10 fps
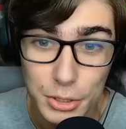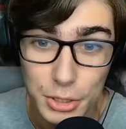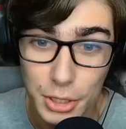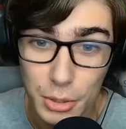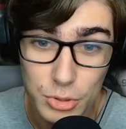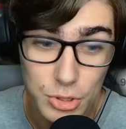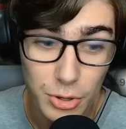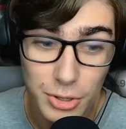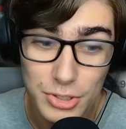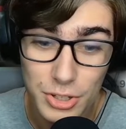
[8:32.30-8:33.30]
You know,
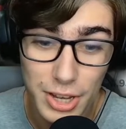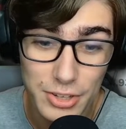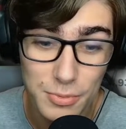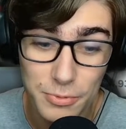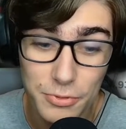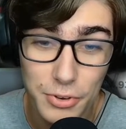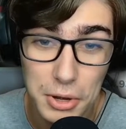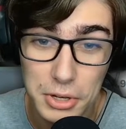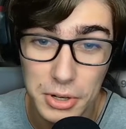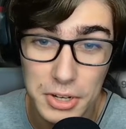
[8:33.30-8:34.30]
Shulk still has some
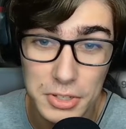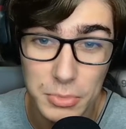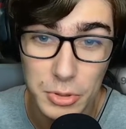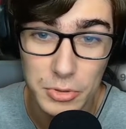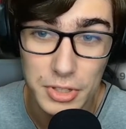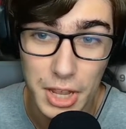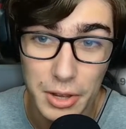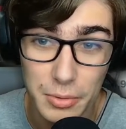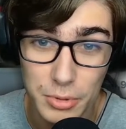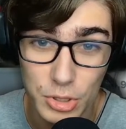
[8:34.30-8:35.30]
very crazy moves
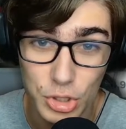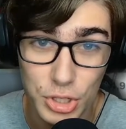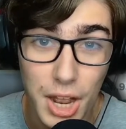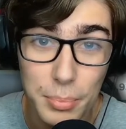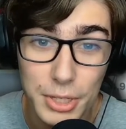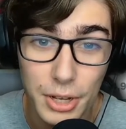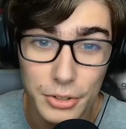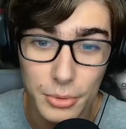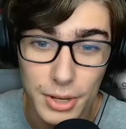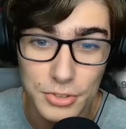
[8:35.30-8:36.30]
that should not be
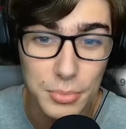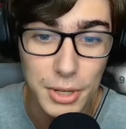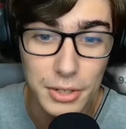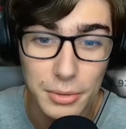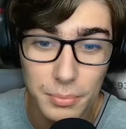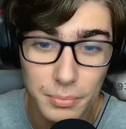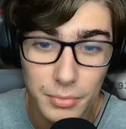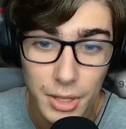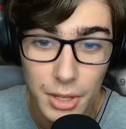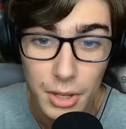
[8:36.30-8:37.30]
underestimated.
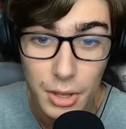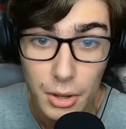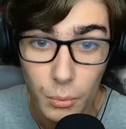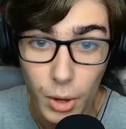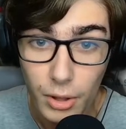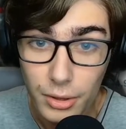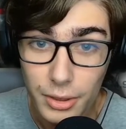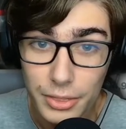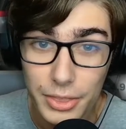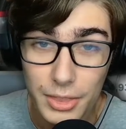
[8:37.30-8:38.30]
Well,
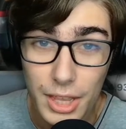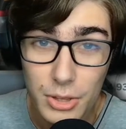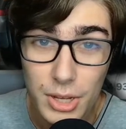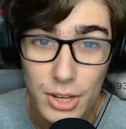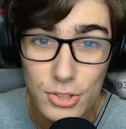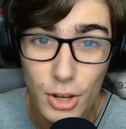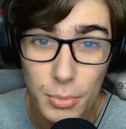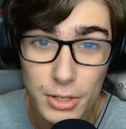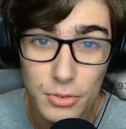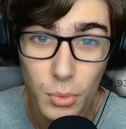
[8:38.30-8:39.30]
Thank you guys so
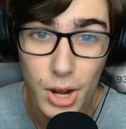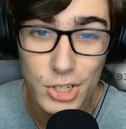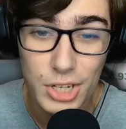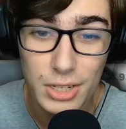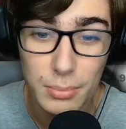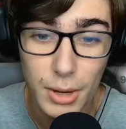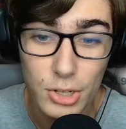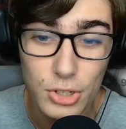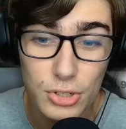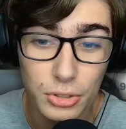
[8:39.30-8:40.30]
much for watching. Make
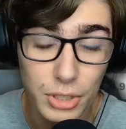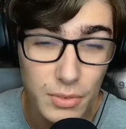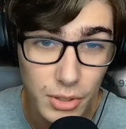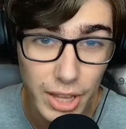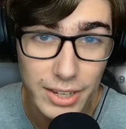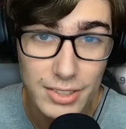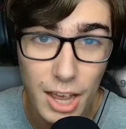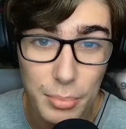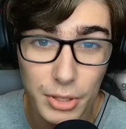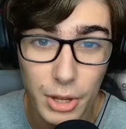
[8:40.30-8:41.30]
sure to leave a like
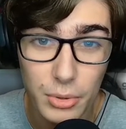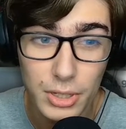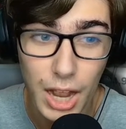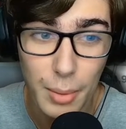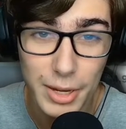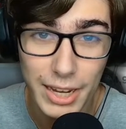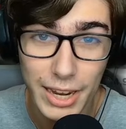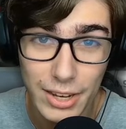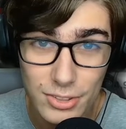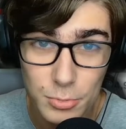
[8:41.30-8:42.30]
down below, comment,
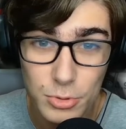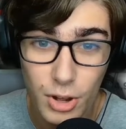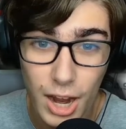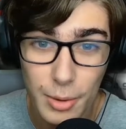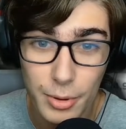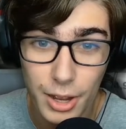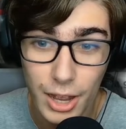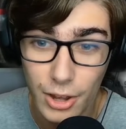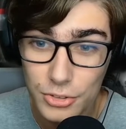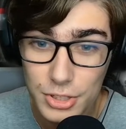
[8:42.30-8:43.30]
and subscribe.
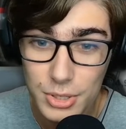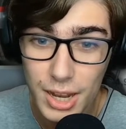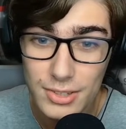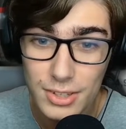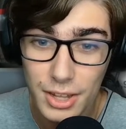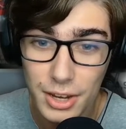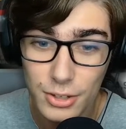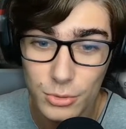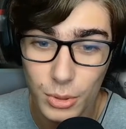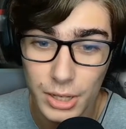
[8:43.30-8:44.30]
I'll see you guys in the
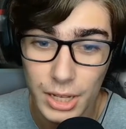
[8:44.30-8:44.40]
next one.